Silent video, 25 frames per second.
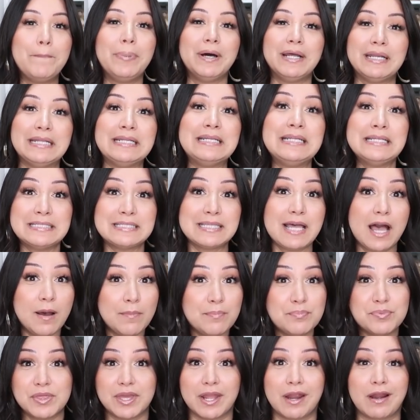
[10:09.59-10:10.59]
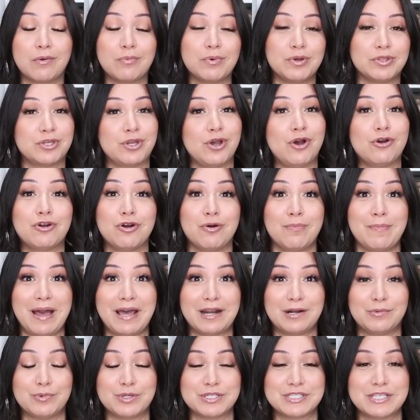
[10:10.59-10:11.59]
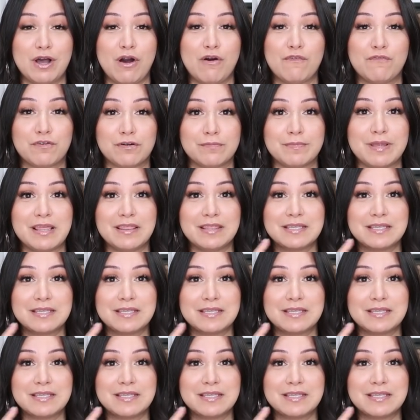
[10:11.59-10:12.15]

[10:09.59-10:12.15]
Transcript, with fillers: but it is up there with Coco Mademoiselle for me.